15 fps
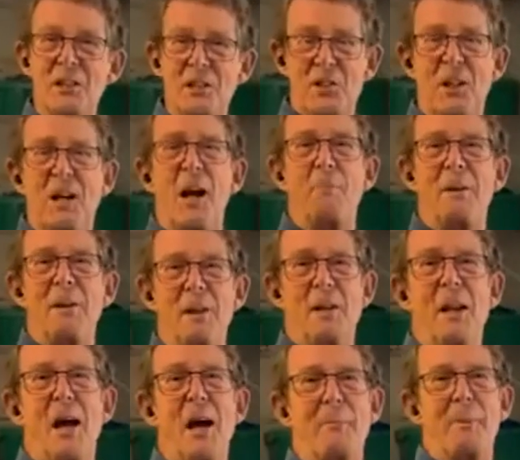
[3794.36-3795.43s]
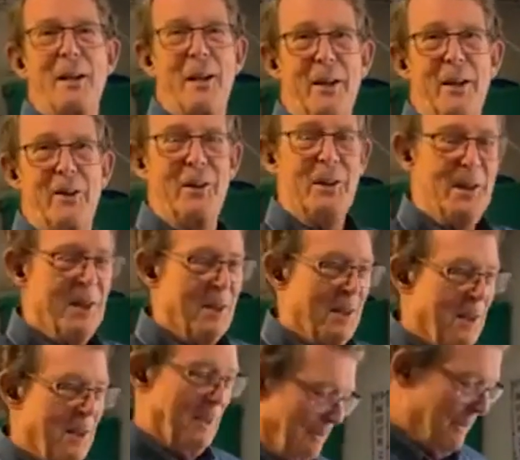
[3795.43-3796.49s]
it's the least common
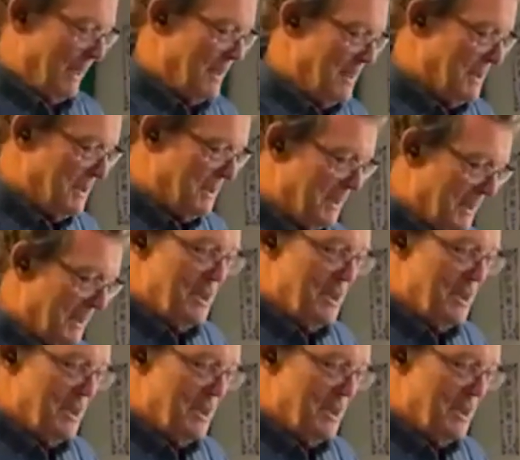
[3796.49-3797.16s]
denominator of